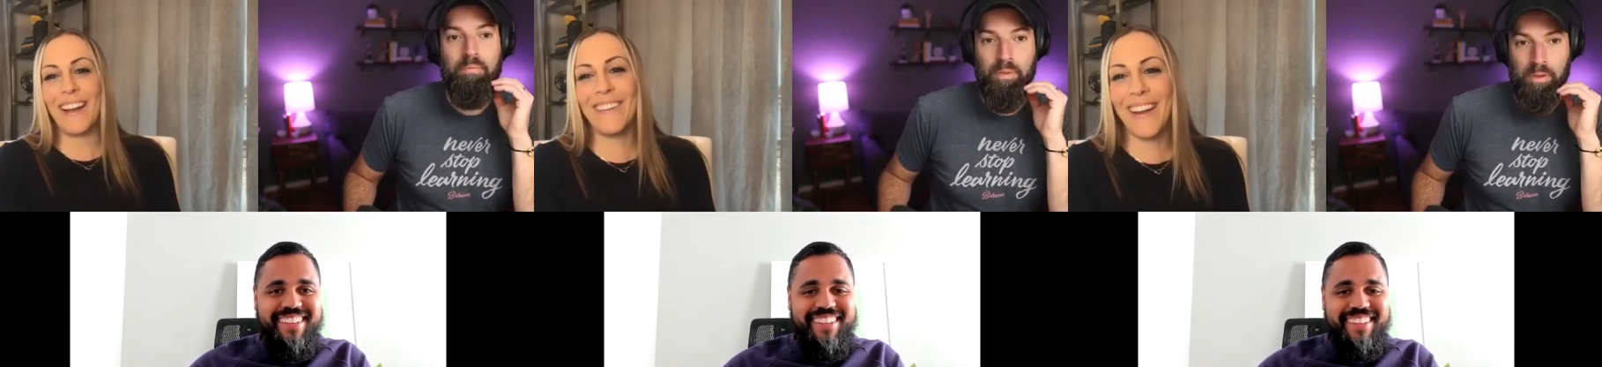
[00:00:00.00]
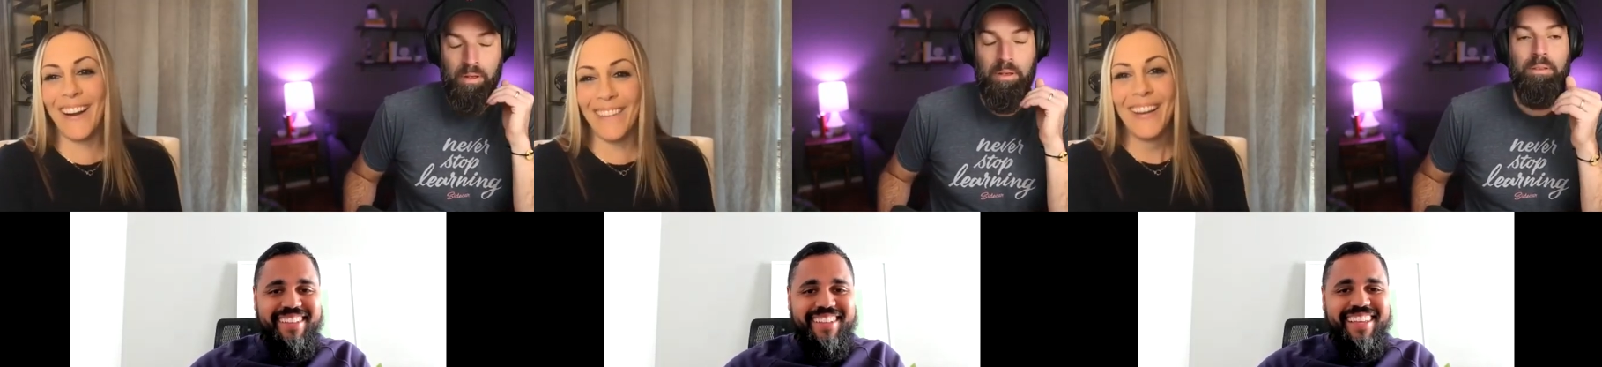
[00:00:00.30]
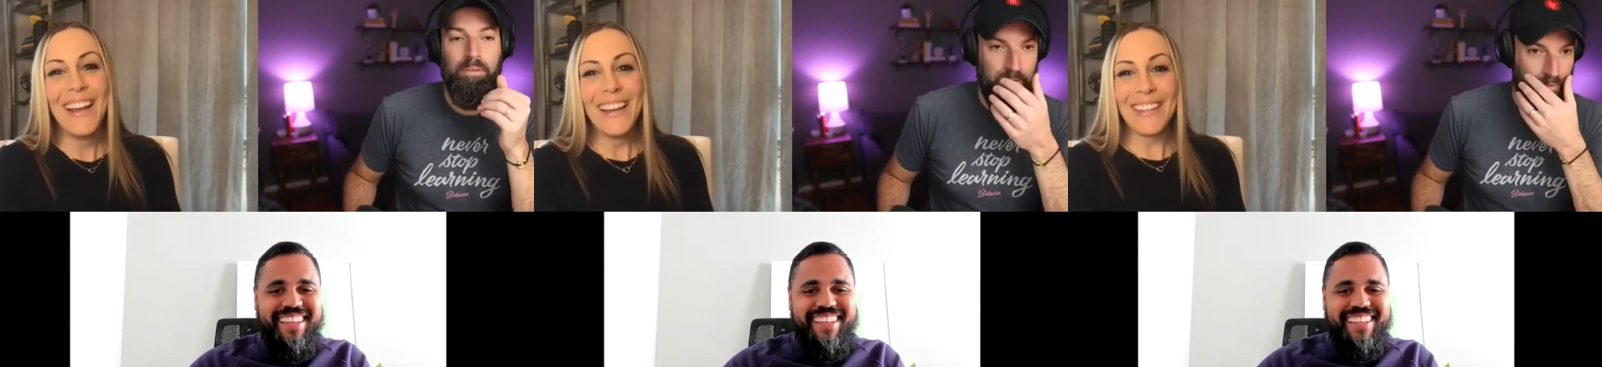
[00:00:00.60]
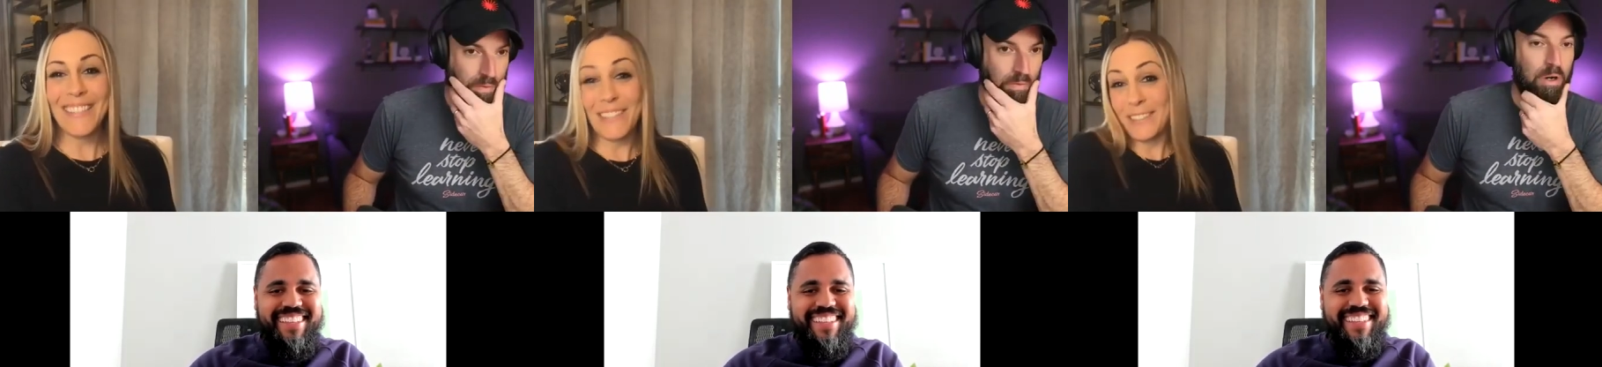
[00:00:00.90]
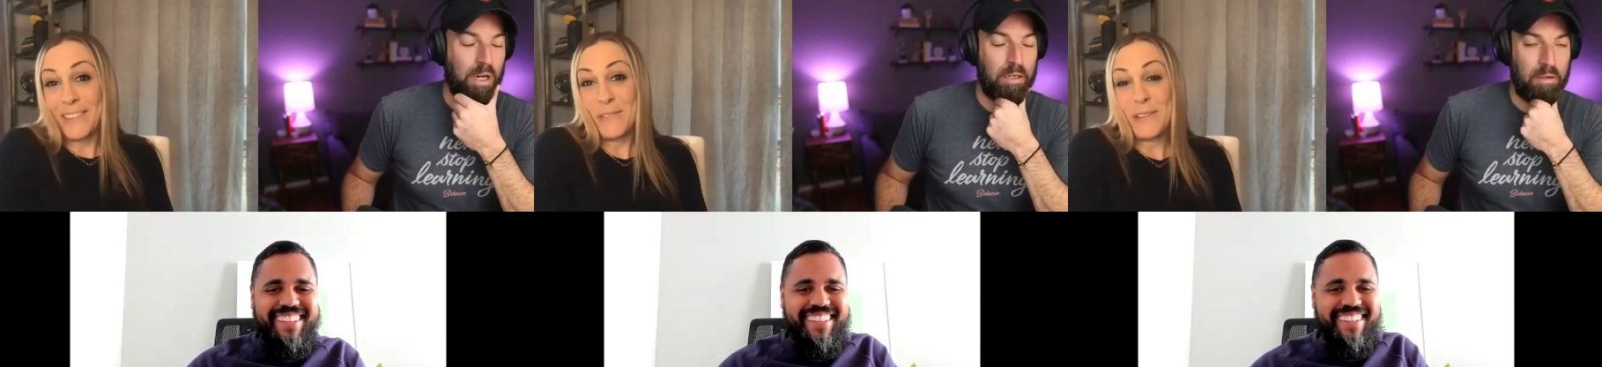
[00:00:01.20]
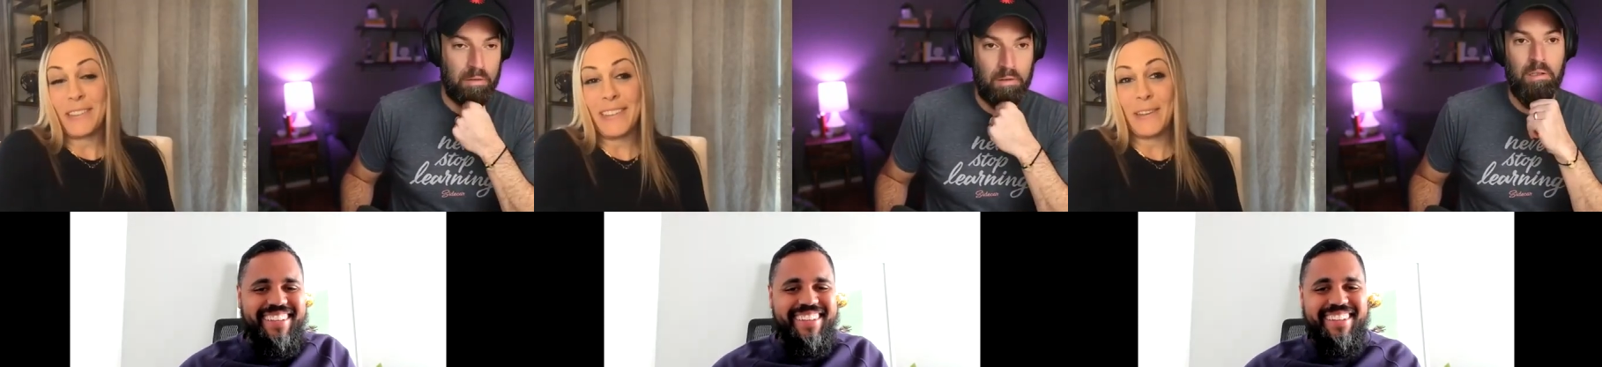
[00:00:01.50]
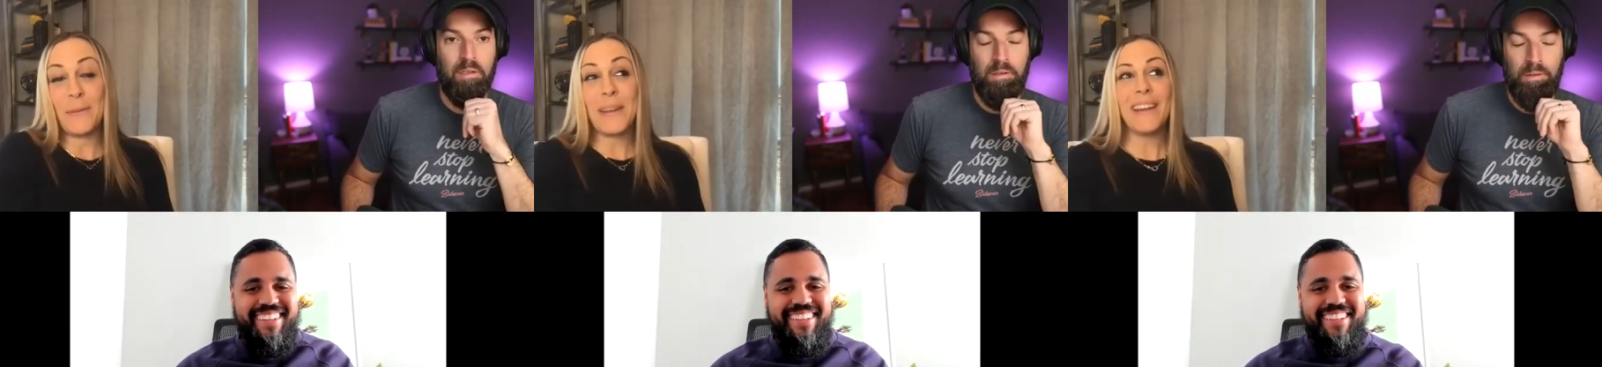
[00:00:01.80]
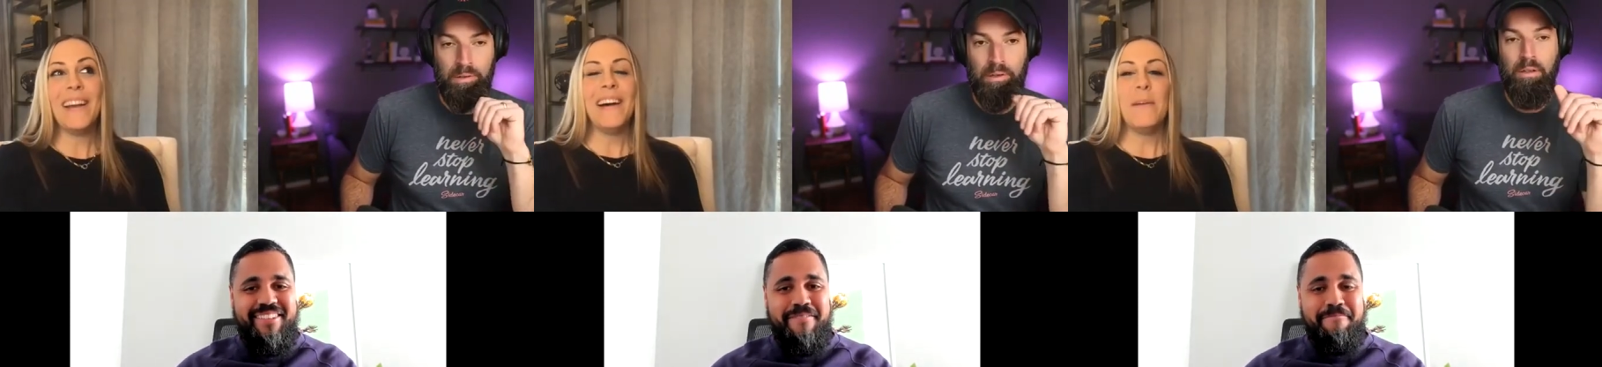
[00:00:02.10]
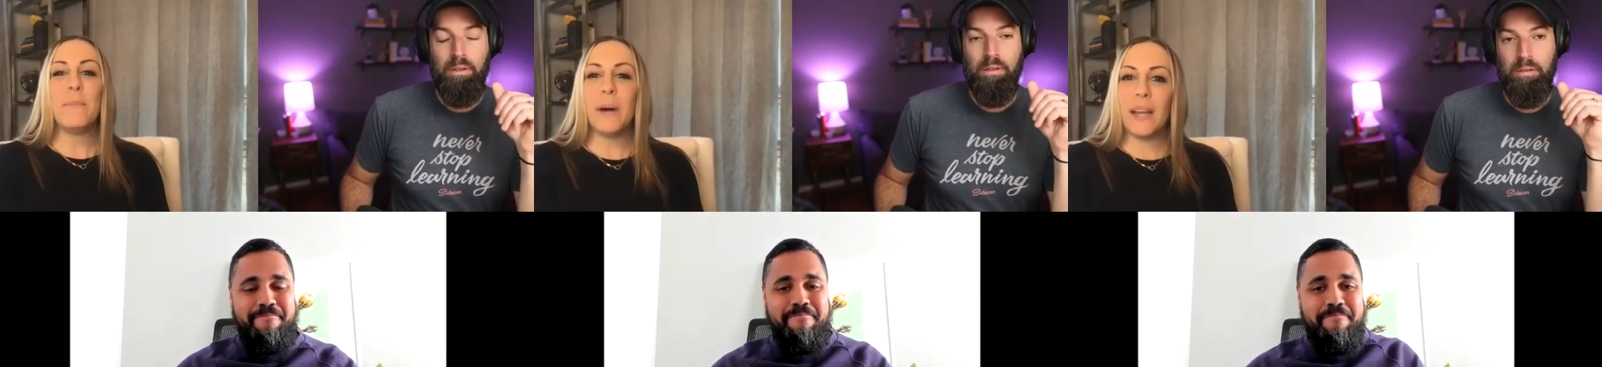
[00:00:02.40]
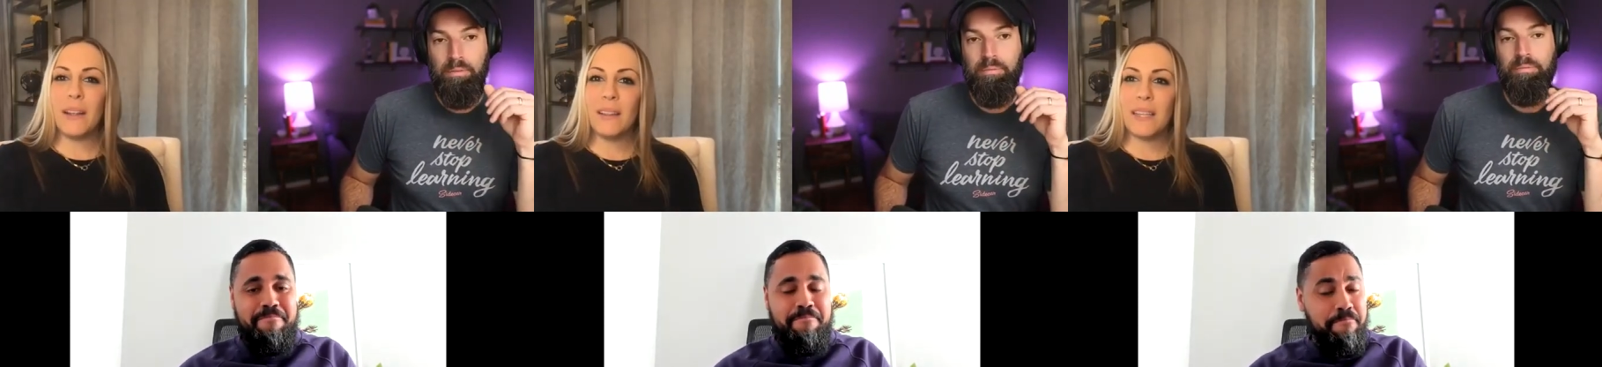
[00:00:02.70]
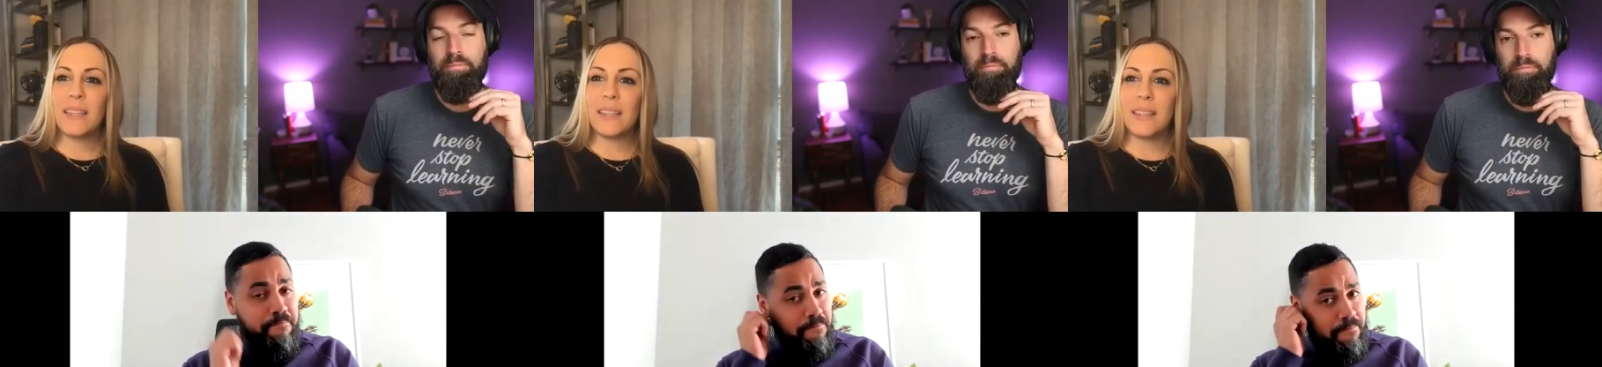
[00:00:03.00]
Speaker 1: I don't know because it's right. uniquely Adobe. But the